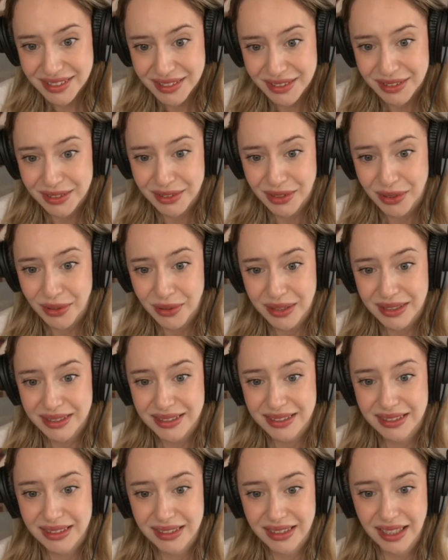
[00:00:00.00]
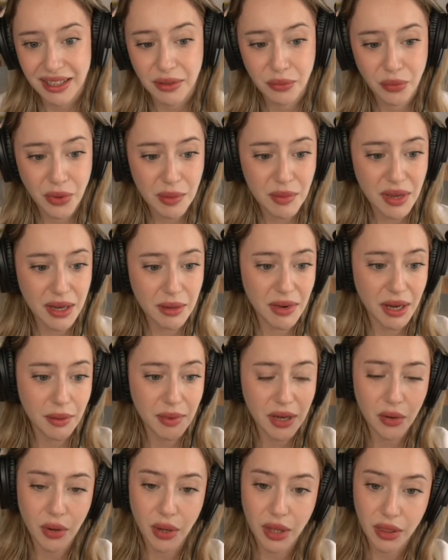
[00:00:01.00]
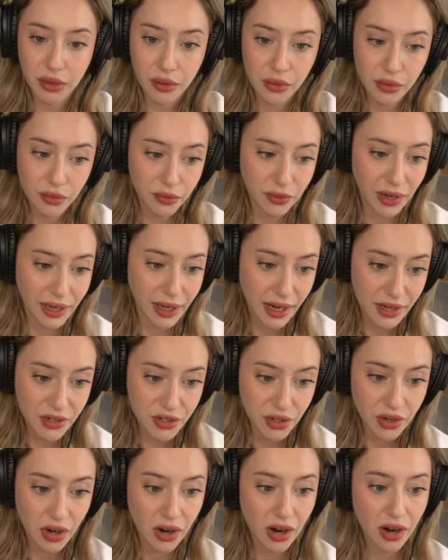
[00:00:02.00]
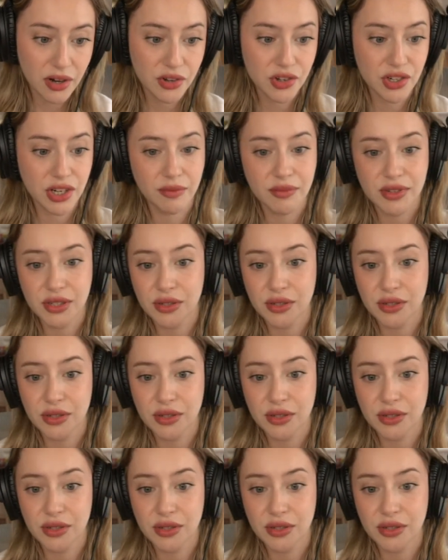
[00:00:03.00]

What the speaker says: it's like women might be going through financial hardships,